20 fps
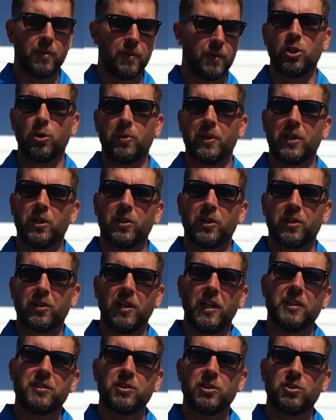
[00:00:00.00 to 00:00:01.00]
So we go
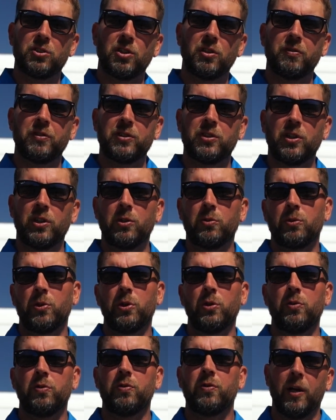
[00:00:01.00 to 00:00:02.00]
across the surface of the
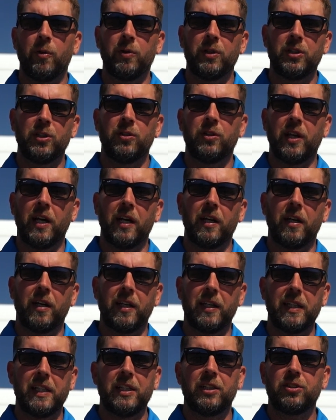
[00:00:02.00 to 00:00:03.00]
roof, and we do that
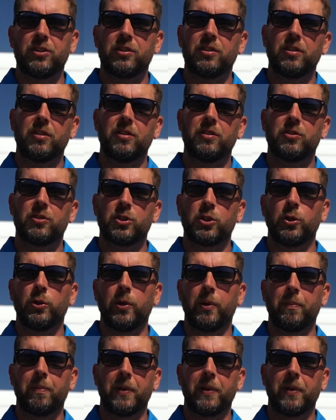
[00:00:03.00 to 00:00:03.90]
at each screw and